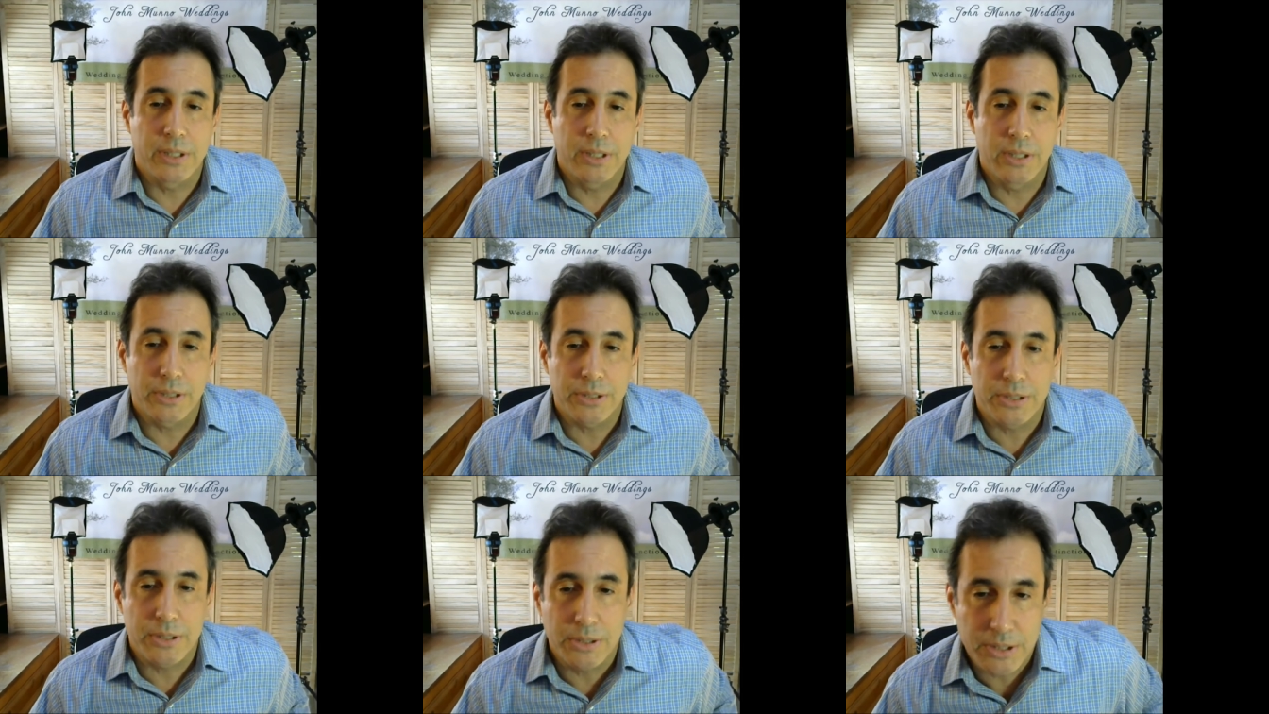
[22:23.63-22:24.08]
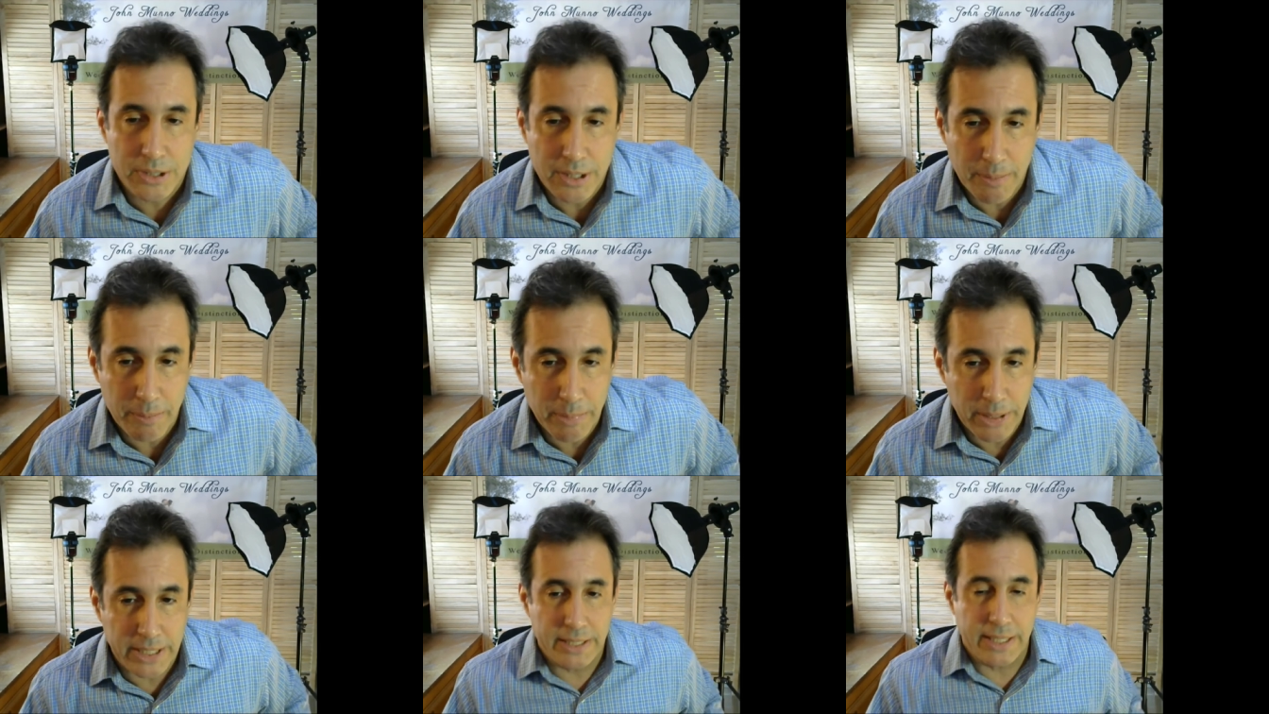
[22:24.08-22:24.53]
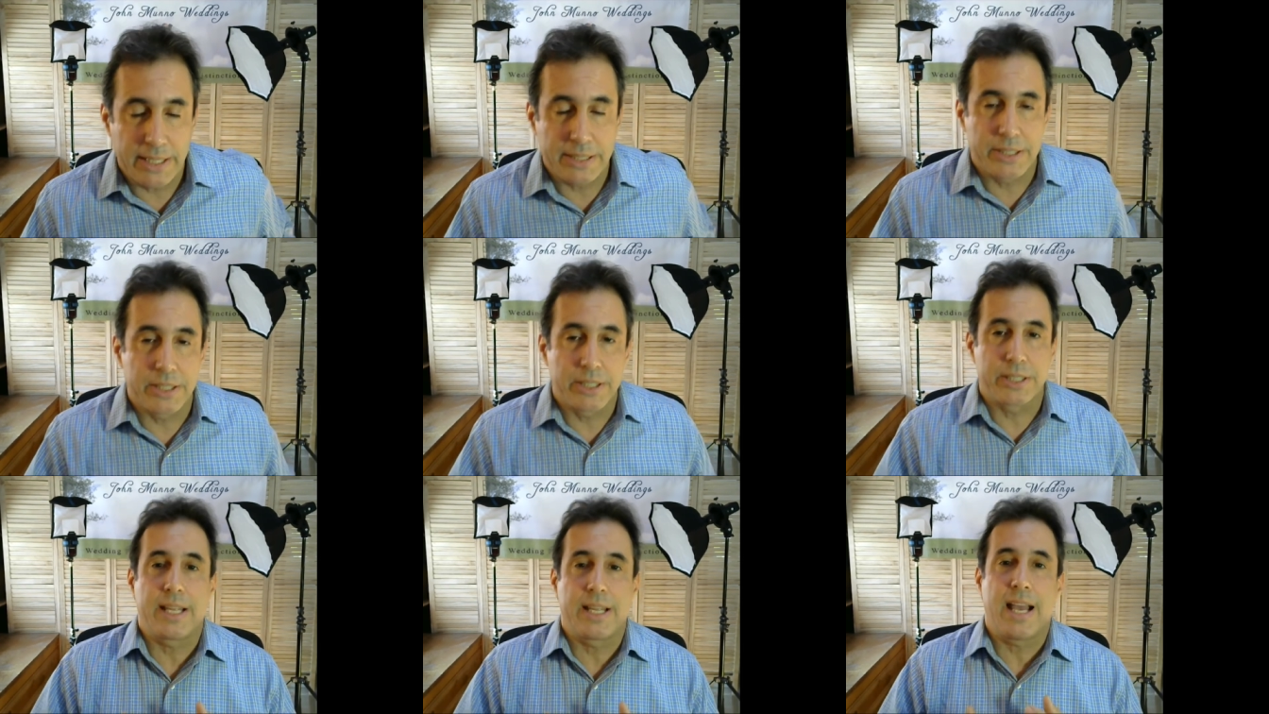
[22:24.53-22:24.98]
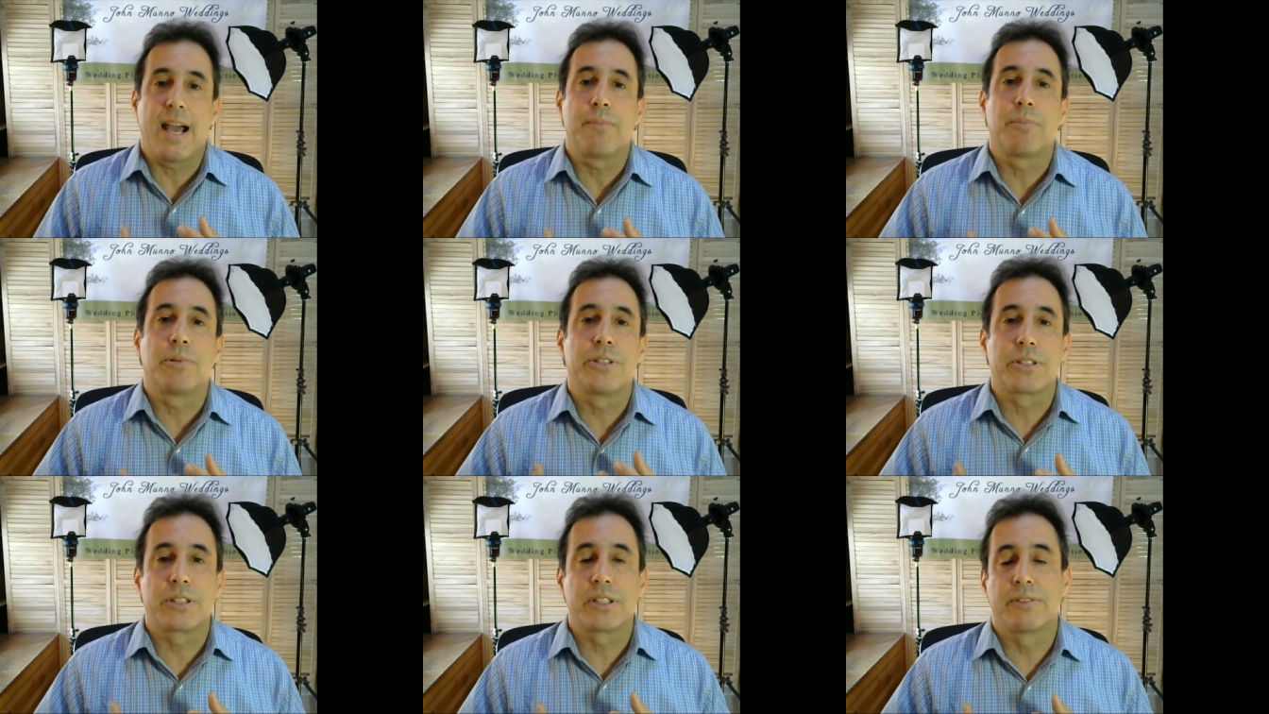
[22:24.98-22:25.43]
You know, so somebody that's
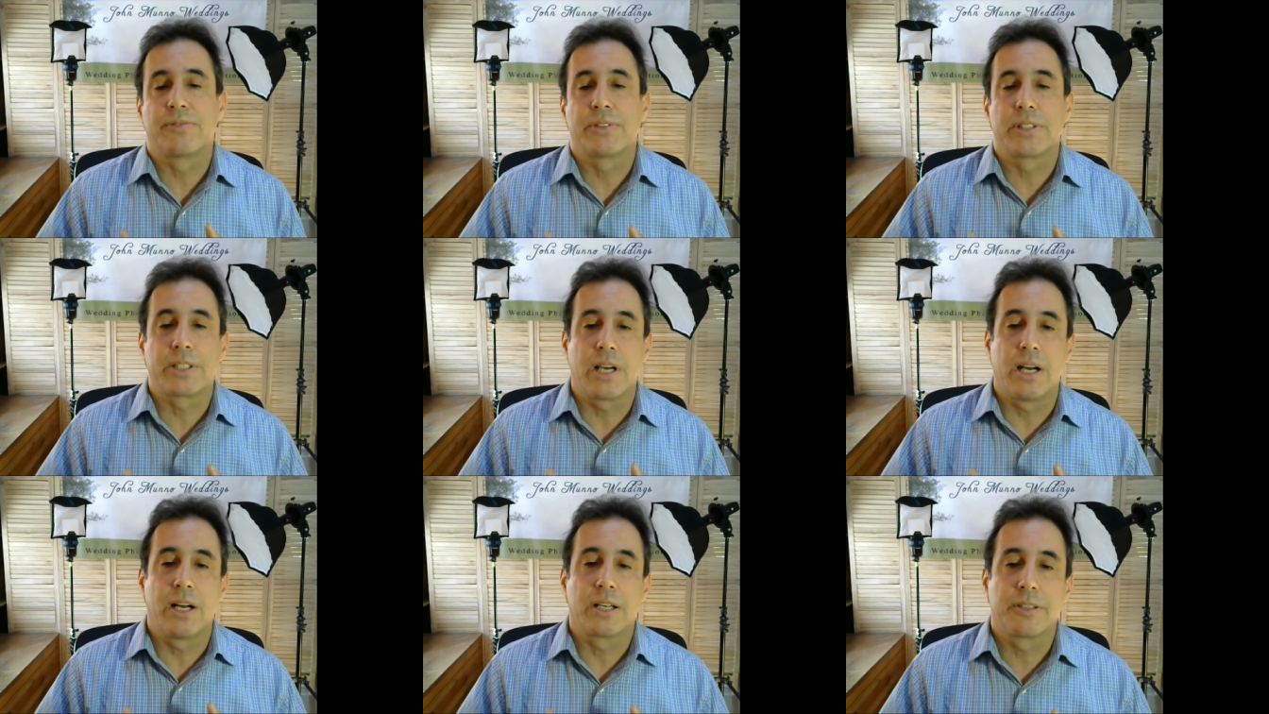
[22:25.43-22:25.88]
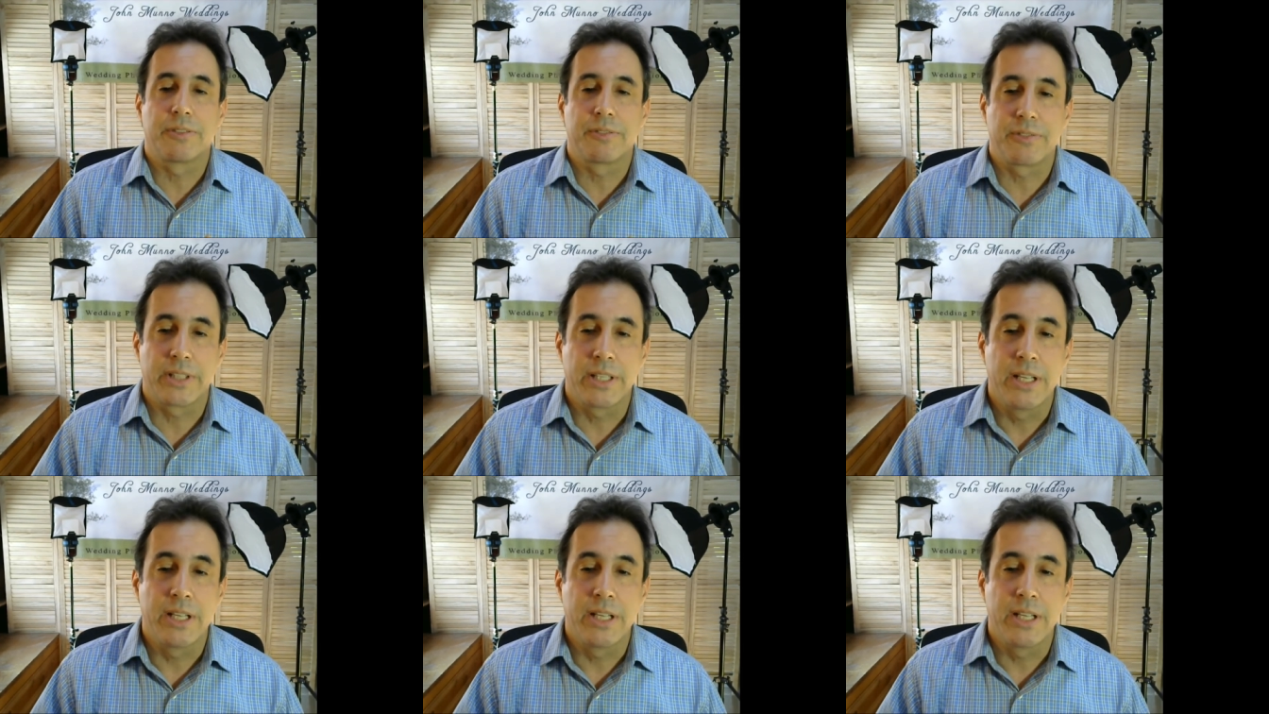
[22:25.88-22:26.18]
established in photography,